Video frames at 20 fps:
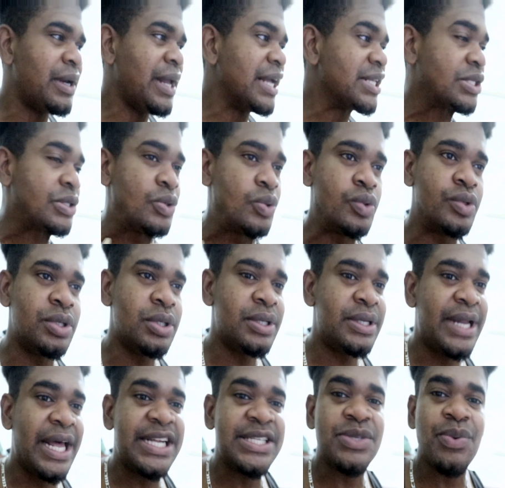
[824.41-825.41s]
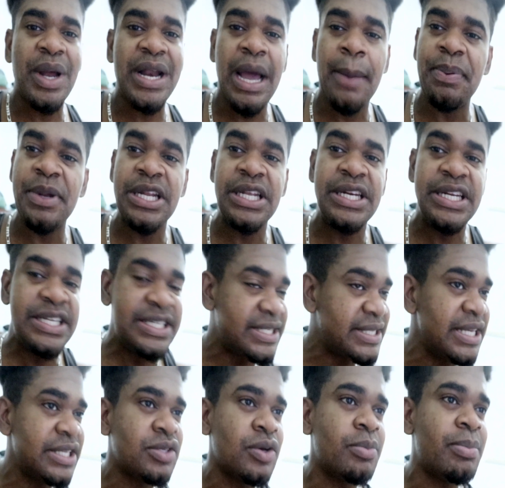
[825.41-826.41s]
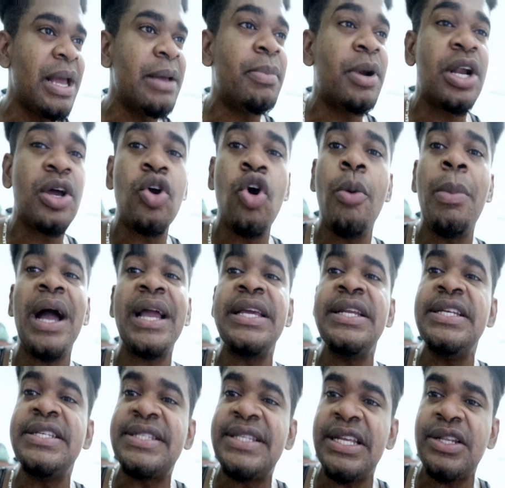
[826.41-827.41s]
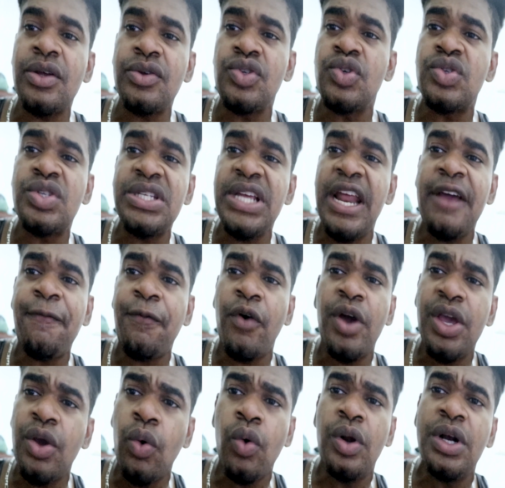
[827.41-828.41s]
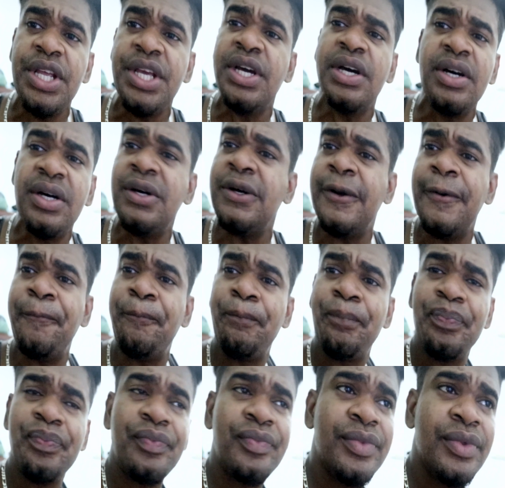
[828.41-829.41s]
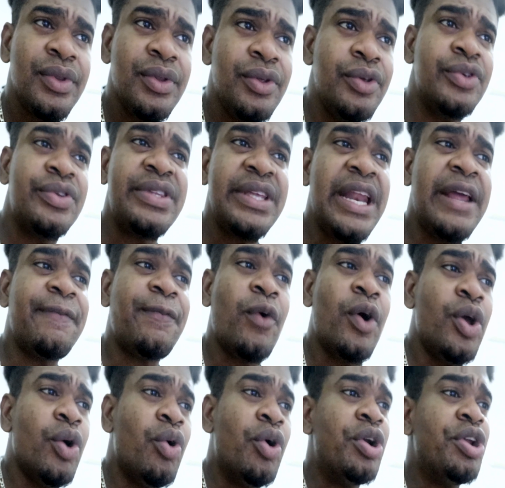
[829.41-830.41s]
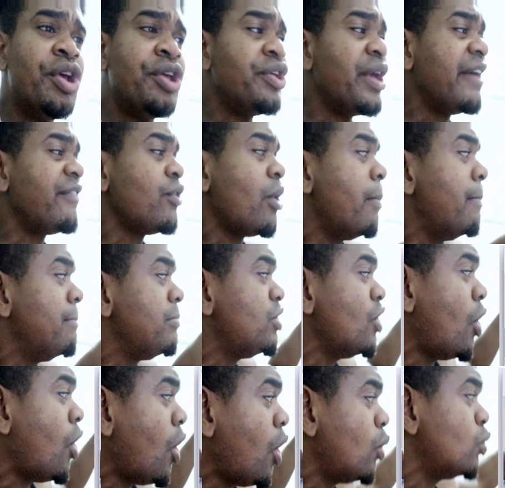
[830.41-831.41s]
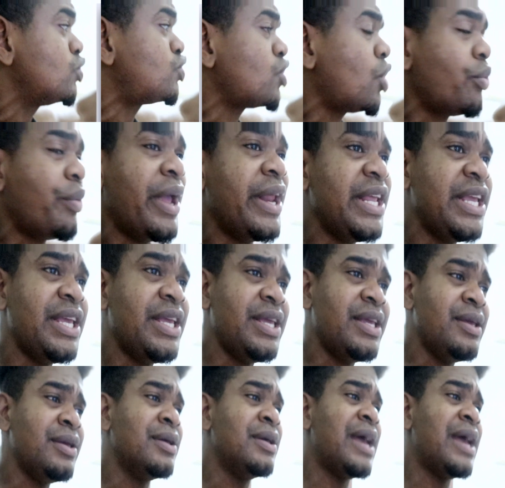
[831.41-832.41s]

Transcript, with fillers: That's good. That is what happened in the state My brother, go back in the state You stay there for a whole year. You stay there for a whole year. You have your, your house already.